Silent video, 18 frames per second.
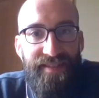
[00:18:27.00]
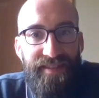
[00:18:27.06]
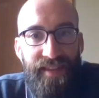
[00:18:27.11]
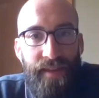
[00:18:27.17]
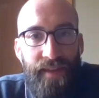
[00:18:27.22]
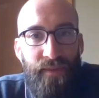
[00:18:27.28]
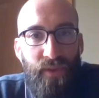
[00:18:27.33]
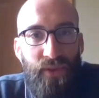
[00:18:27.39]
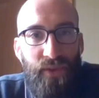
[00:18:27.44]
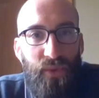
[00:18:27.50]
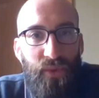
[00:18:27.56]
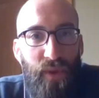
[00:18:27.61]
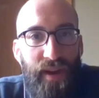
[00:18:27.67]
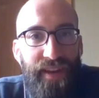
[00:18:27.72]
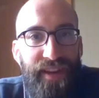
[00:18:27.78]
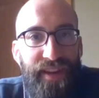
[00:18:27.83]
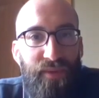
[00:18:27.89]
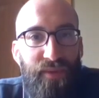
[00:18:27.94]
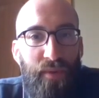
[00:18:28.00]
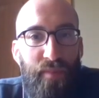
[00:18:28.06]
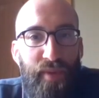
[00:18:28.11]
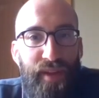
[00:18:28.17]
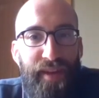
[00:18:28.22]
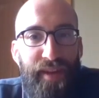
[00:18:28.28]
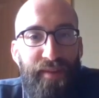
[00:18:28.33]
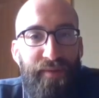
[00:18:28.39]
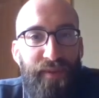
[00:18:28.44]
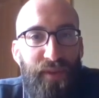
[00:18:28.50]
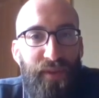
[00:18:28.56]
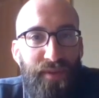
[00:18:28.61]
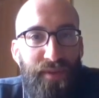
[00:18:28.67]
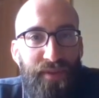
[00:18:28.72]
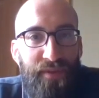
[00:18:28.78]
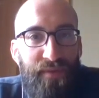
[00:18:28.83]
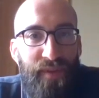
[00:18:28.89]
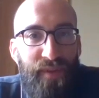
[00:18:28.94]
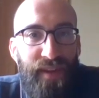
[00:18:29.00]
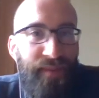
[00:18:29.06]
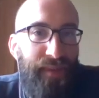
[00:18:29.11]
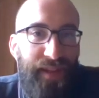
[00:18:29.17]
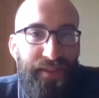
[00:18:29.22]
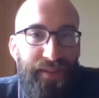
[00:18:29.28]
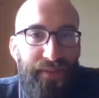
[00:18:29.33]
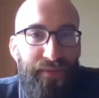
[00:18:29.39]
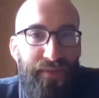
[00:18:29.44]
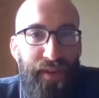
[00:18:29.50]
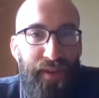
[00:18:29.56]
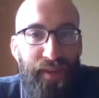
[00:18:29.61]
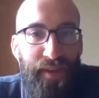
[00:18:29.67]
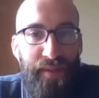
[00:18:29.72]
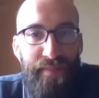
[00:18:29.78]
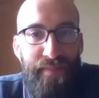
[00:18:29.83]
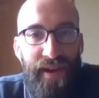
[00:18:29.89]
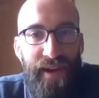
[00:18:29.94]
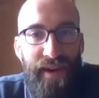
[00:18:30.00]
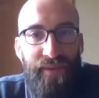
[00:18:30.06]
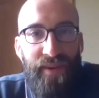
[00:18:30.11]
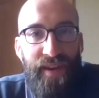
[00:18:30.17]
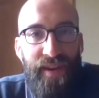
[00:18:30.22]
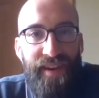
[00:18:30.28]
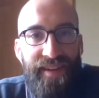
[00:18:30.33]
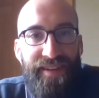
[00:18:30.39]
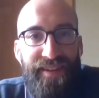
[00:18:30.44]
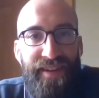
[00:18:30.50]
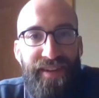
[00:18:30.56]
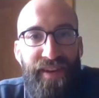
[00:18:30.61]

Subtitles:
Never is quite an equal playing field, which is fun. I mean, that's the fun thing about it, right?